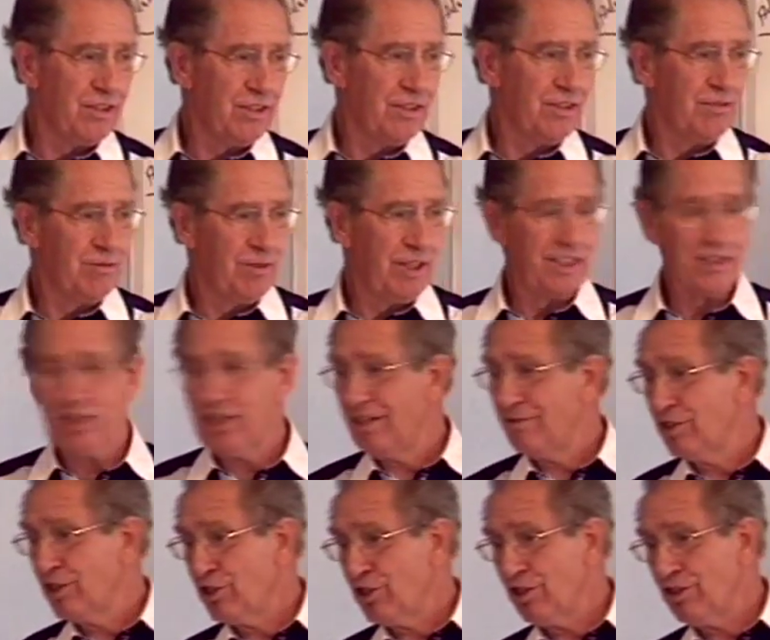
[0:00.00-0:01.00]
We had seven
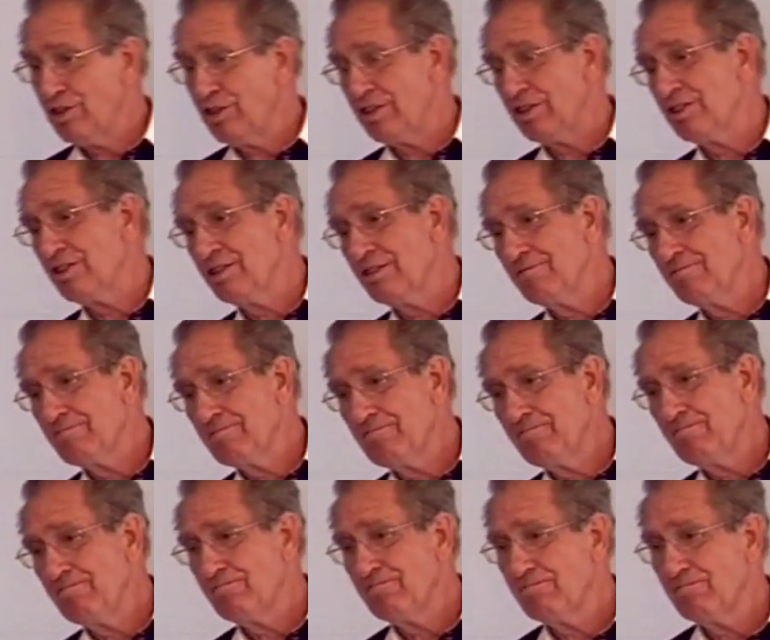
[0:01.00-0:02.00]
churches,
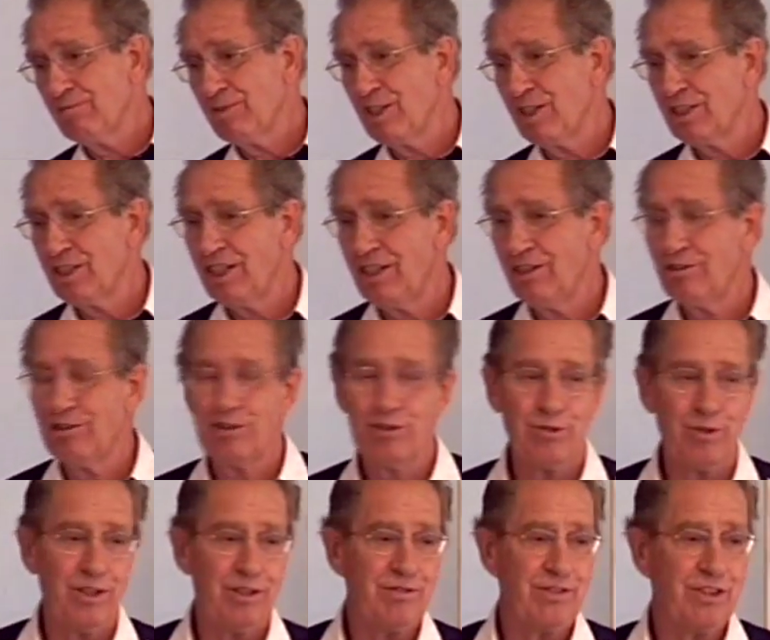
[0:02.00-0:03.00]
little town of
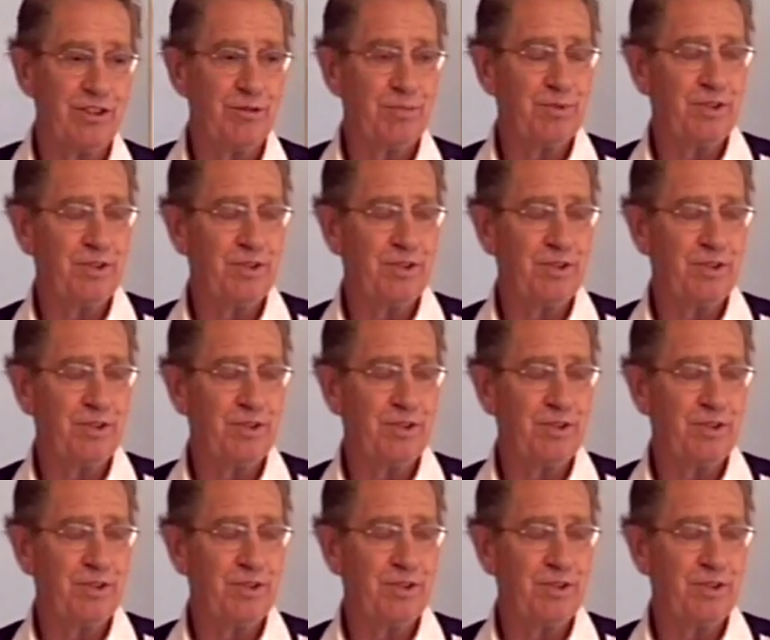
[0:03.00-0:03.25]
1,200 people.